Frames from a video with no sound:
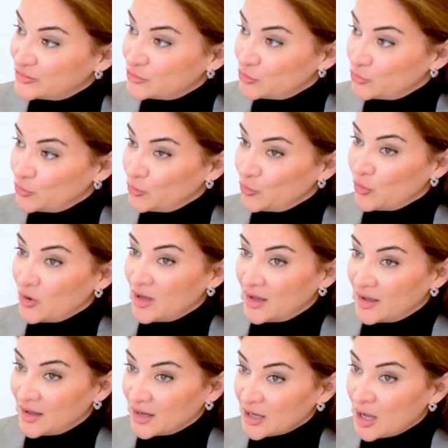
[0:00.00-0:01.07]
to
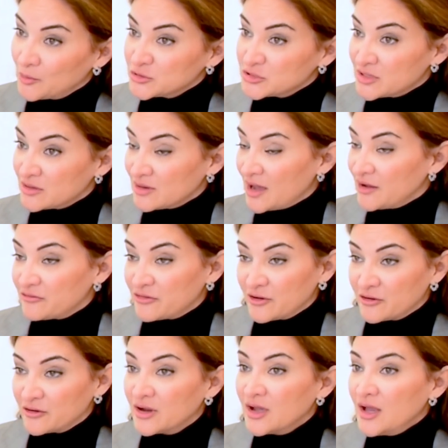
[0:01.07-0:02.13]
uh, accomplish their life.
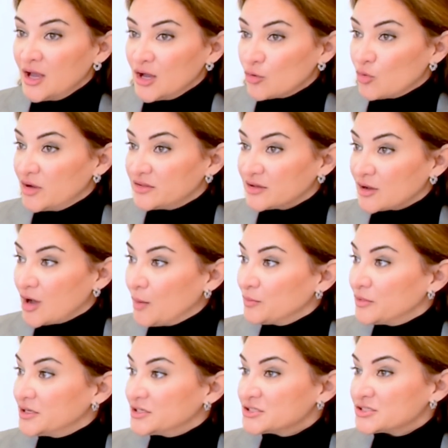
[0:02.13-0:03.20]
They're quite
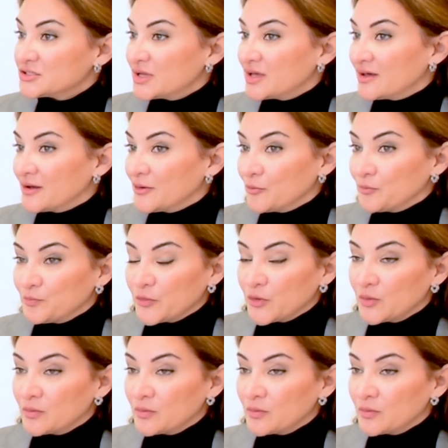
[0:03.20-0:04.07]
accomplished. Um,